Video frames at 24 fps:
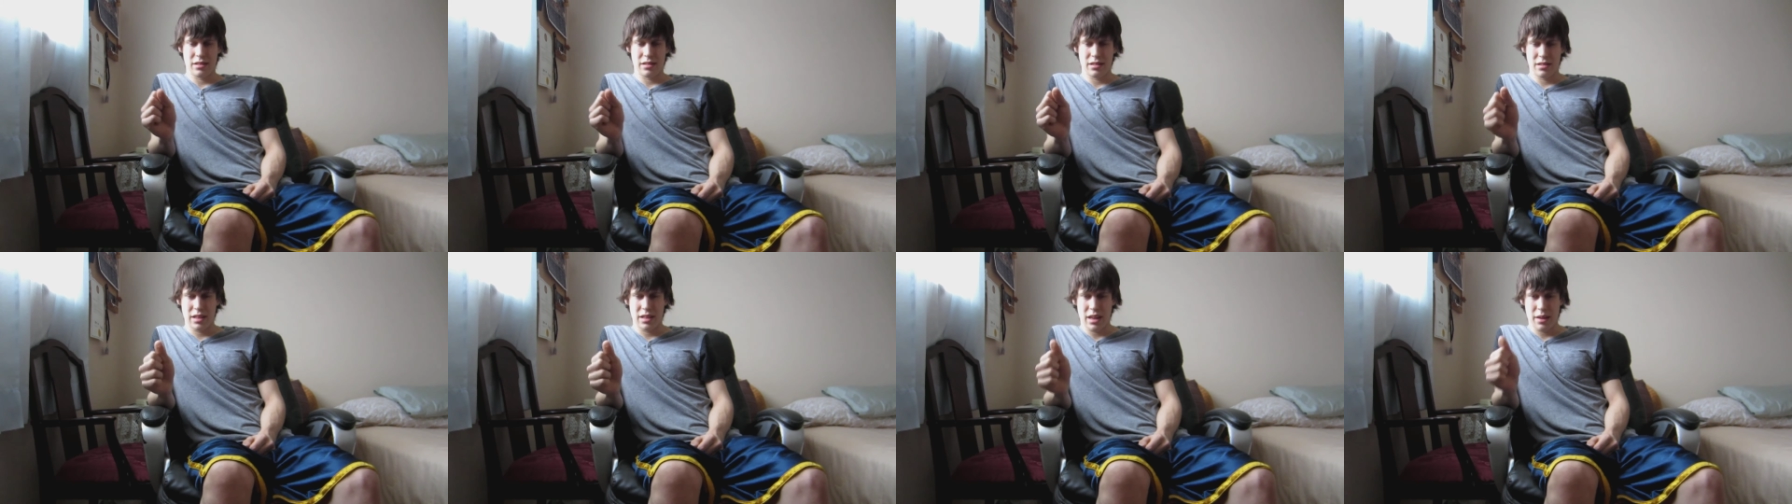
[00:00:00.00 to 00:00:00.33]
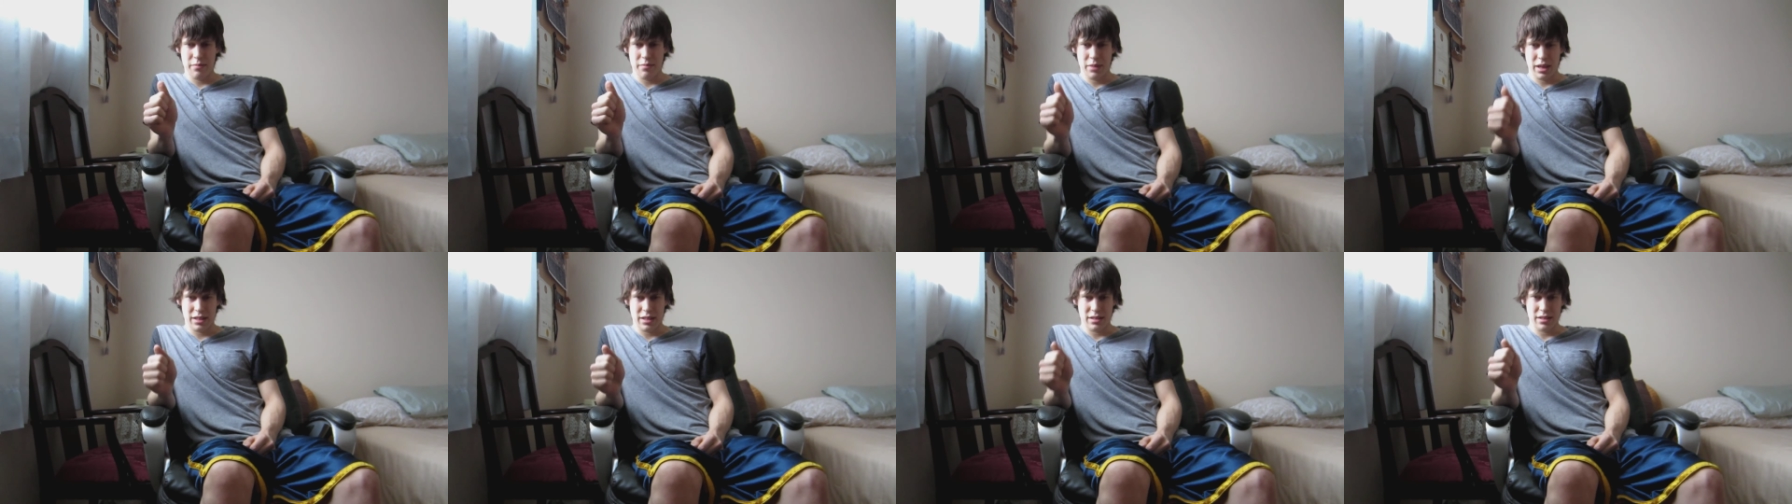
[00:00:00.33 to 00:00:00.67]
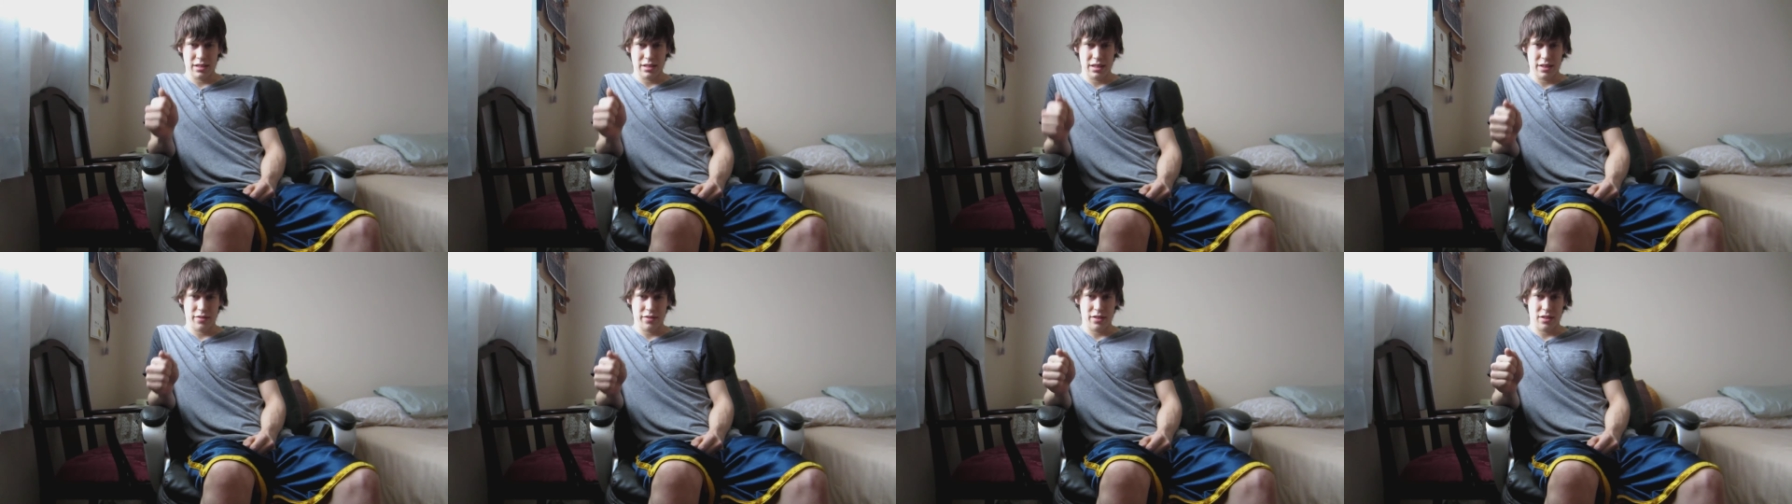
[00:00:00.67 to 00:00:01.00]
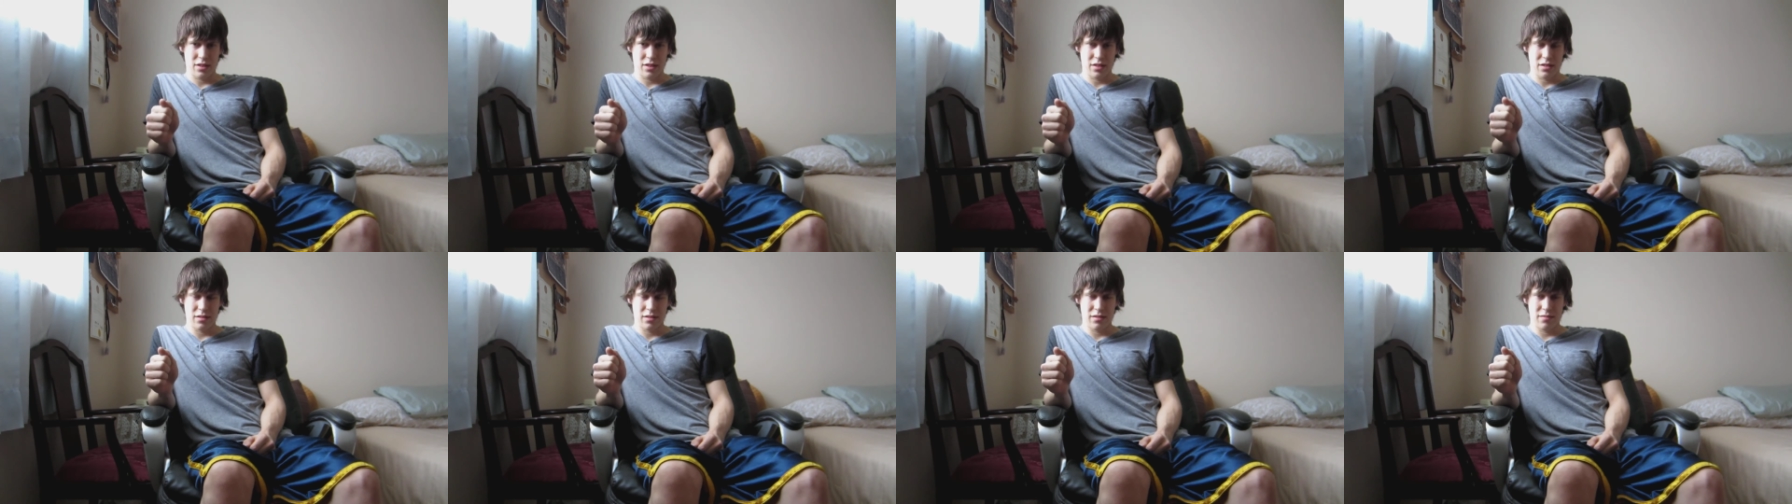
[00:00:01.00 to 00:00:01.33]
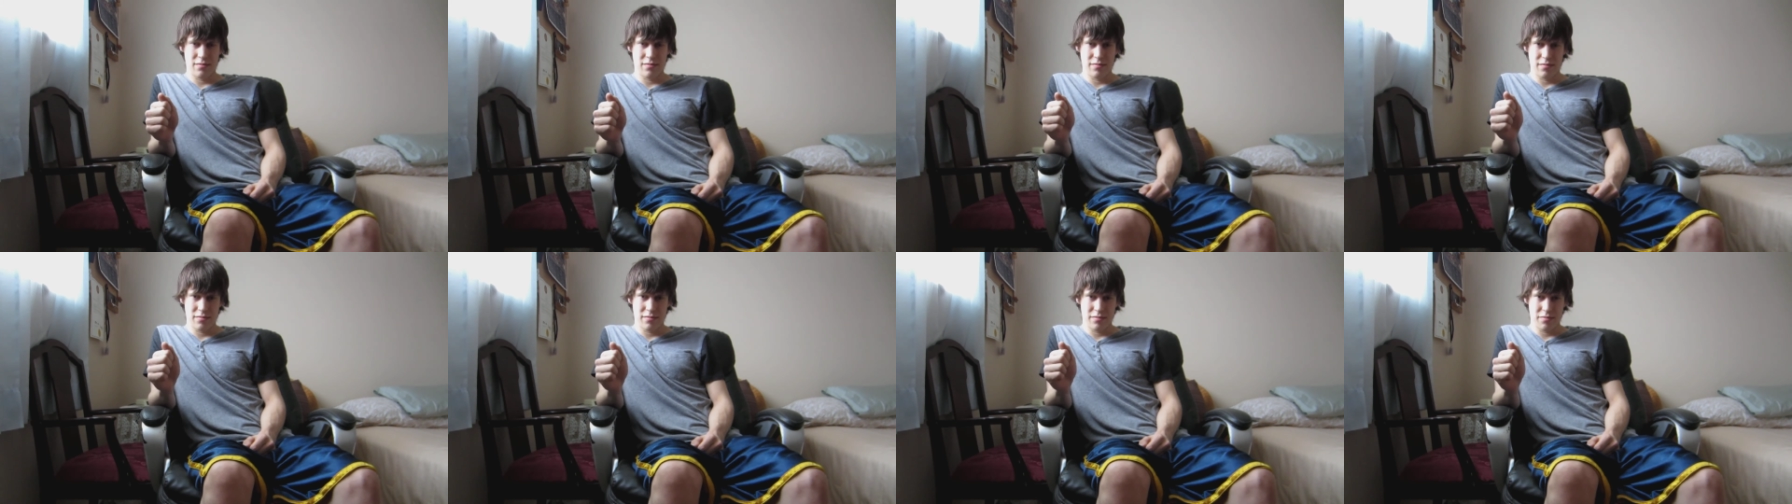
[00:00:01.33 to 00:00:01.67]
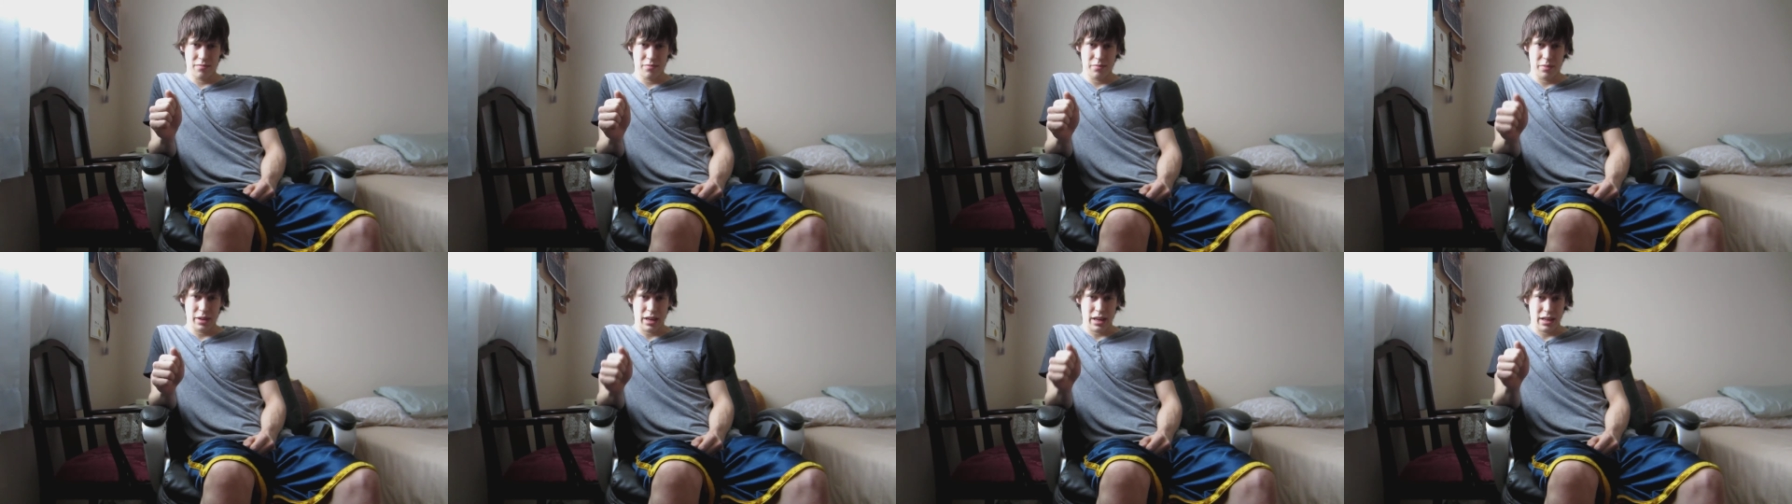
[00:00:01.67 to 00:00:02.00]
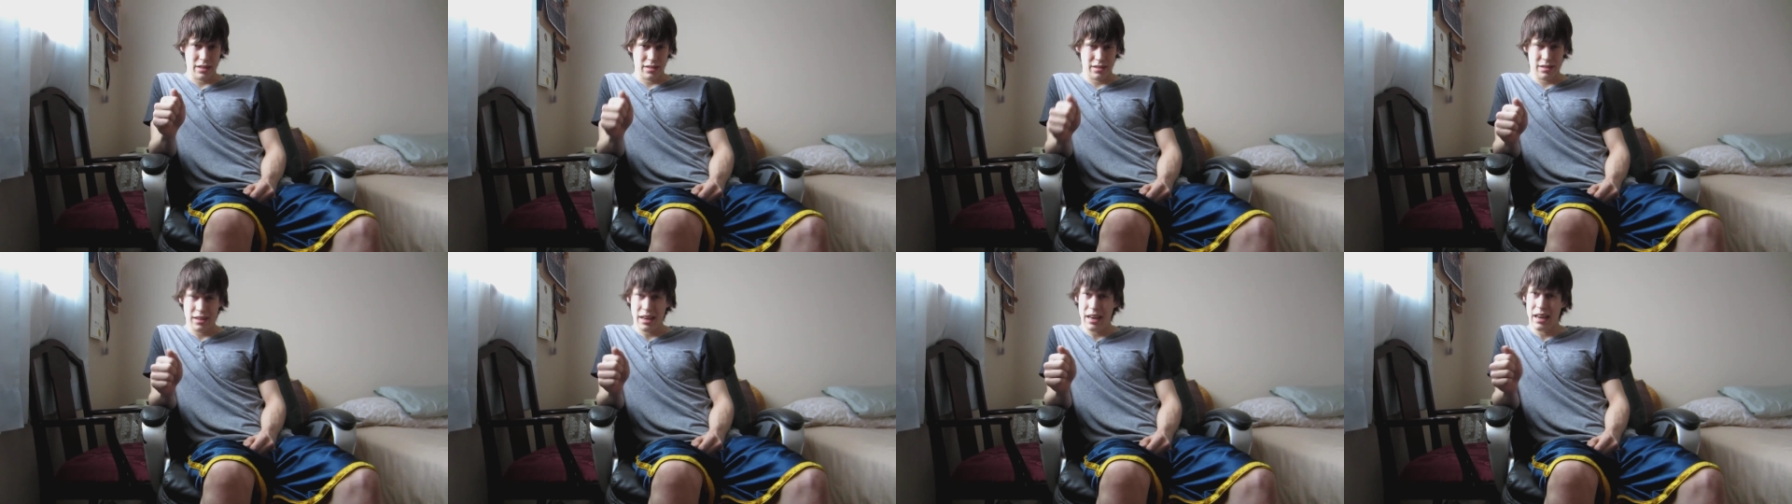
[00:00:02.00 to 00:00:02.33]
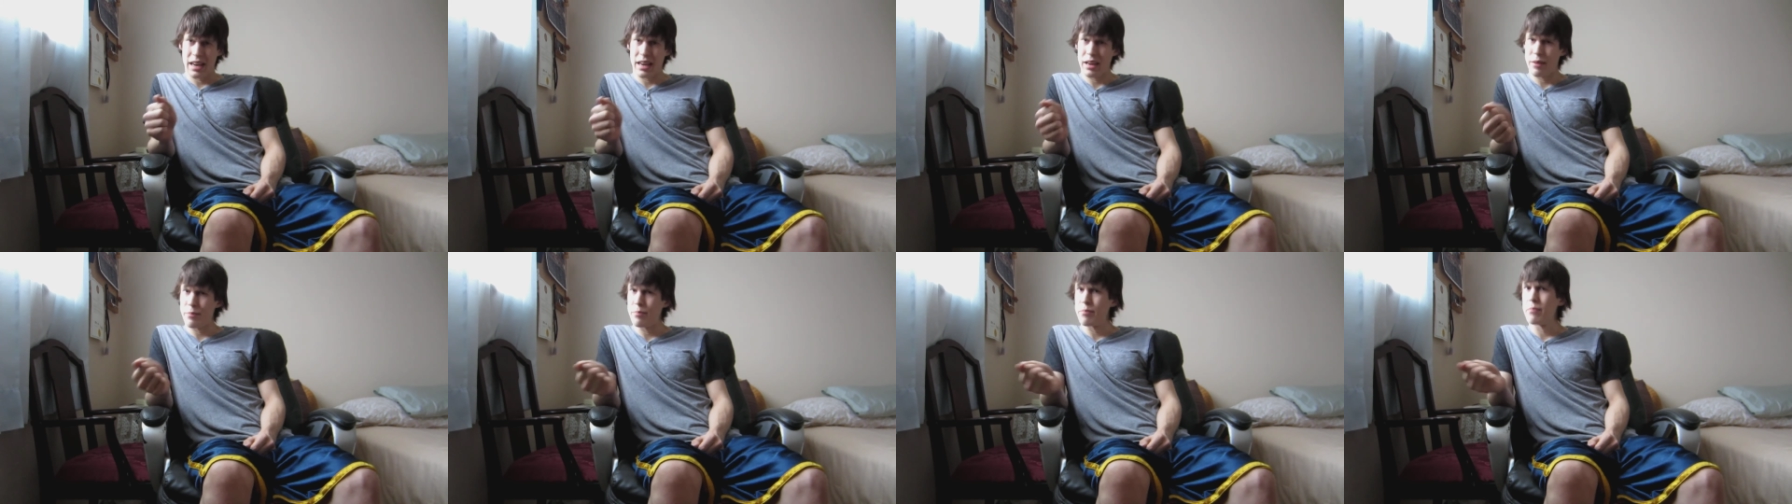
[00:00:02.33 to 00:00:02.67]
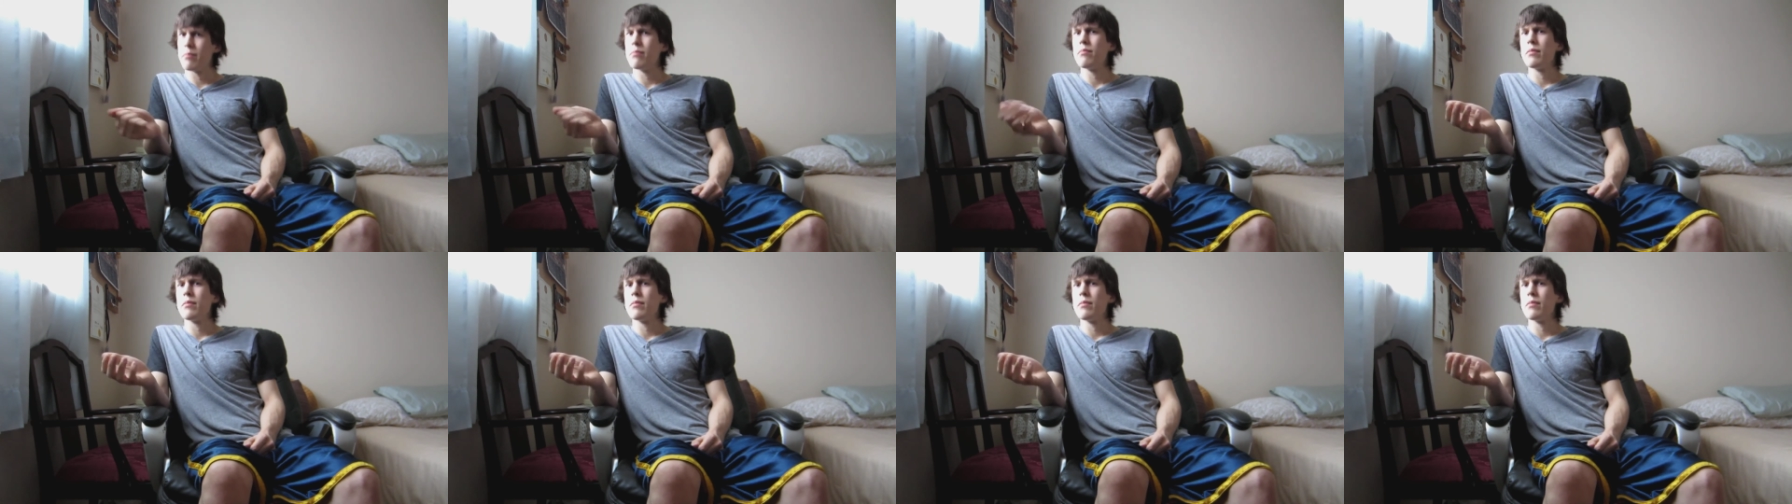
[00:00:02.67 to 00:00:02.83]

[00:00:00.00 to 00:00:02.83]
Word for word: that makes it difficult because time,